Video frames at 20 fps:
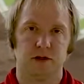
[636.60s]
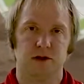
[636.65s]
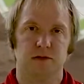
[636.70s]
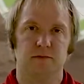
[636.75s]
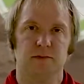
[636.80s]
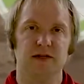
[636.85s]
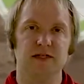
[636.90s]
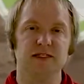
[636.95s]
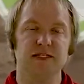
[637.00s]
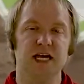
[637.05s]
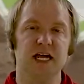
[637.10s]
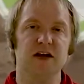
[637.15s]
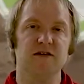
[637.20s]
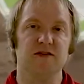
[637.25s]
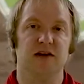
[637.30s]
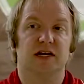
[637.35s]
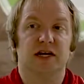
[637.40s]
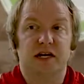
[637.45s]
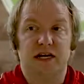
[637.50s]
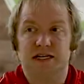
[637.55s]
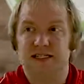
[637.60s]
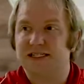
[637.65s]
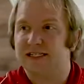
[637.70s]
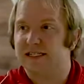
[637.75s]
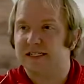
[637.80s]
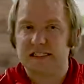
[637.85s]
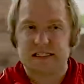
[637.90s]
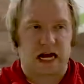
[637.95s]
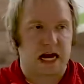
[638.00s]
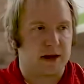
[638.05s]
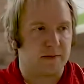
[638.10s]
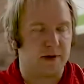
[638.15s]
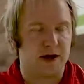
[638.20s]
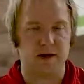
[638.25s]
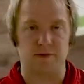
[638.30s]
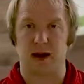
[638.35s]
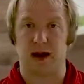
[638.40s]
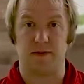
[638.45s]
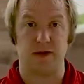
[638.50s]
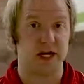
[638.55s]
But David, in his
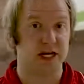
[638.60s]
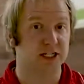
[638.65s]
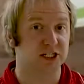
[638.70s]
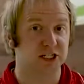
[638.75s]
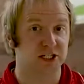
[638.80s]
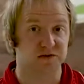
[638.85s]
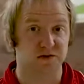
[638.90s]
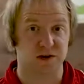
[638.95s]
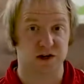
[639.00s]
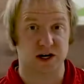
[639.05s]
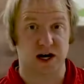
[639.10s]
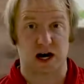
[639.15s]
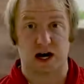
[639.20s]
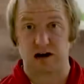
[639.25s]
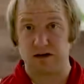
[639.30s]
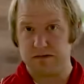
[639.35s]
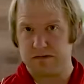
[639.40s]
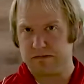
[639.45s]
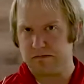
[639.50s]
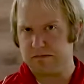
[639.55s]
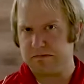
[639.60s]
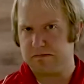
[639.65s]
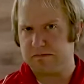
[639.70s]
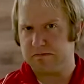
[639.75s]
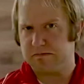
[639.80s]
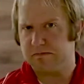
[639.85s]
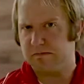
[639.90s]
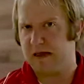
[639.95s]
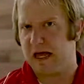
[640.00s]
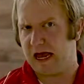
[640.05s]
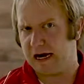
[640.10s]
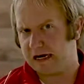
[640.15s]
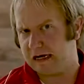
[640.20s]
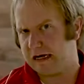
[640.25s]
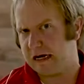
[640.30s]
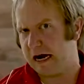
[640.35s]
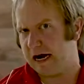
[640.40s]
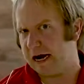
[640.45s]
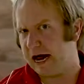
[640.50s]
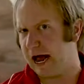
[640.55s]
excitement, maybe he just forgot. That
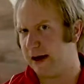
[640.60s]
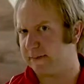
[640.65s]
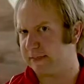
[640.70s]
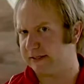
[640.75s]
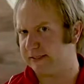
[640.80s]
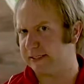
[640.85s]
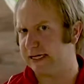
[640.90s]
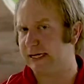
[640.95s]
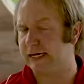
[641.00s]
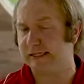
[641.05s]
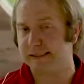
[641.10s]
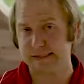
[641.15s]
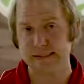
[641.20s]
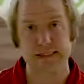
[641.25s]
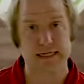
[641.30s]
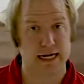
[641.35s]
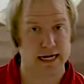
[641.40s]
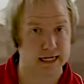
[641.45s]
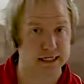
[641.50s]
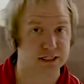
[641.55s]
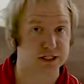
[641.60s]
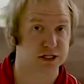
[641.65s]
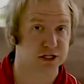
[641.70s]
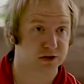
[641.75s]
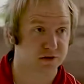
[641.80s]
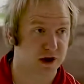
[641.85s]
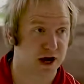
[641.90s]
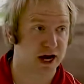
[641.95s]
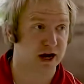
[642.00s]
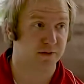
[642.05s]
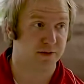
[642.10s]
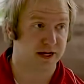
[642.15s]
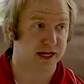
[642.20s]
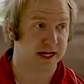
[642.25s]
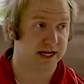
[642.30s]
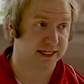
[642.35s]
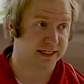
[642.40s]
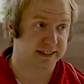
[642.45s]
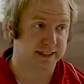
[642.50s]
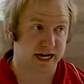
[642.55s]
kind of happens to us occasionally, right? We
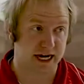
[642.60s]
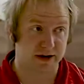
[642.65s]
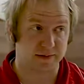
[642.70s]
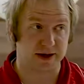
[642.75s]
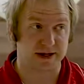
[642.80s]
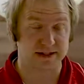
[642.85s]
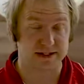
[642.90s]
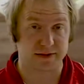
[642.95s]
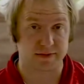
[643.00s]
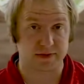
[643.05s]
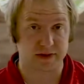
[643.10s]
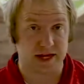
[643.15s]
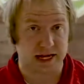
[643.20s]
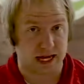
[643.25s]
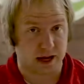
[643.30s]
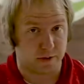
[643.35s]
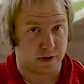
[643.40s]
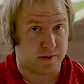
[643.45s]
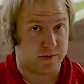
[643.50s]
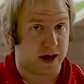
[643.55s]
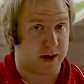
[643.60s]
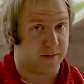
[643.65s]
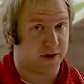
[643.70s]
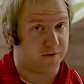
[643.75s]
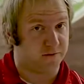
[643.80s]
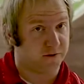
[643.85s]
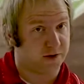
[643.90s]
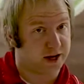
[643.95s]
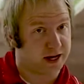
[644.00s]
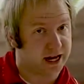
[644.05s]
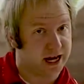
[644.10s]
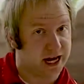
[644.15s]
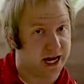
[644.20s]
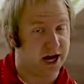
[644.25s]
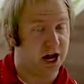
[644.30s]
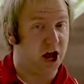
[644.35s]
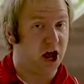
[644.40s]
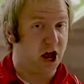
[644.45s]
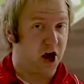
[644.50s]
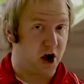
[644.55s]
get excited about something and we maybe
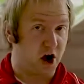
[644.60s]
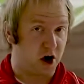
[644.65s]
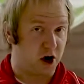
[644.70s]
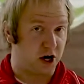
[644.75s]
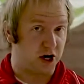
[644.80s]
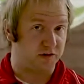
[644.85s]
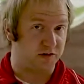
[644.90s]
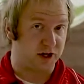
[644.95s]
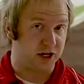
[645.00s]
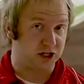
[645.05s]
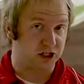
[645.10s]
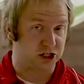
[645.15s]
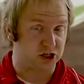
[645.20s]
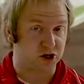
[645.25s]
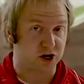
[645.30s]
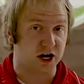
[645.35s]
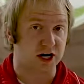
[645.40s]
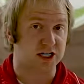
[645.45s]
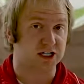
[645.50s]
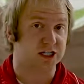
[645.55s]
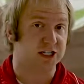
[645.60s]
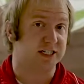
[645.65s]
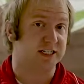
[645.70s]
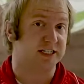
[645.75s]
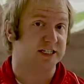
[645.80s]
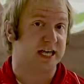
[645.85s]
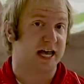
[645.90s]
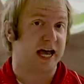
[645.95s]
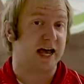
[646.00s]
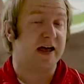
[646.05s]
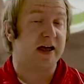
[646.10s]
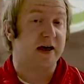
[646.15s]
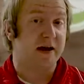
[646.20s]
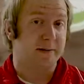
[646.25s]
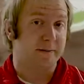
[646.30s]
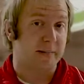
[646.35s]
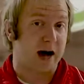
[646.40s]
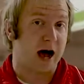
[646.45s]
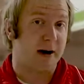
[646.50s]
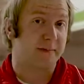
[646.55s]
forget all of the instructions that
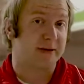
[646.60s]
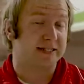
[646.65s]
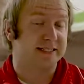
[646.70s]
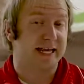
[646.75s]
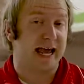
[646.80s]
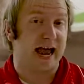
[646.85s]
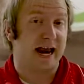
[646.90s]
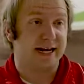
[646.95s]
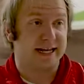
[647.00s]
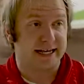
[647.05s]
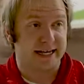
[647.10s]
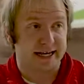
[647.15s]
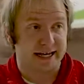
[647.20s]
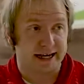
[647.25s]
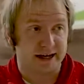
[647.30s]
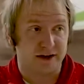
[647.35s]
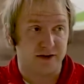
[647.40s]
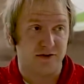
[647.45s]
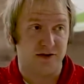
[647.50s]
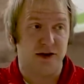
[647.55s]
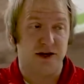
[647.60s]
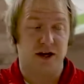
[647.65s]
mom and dad give.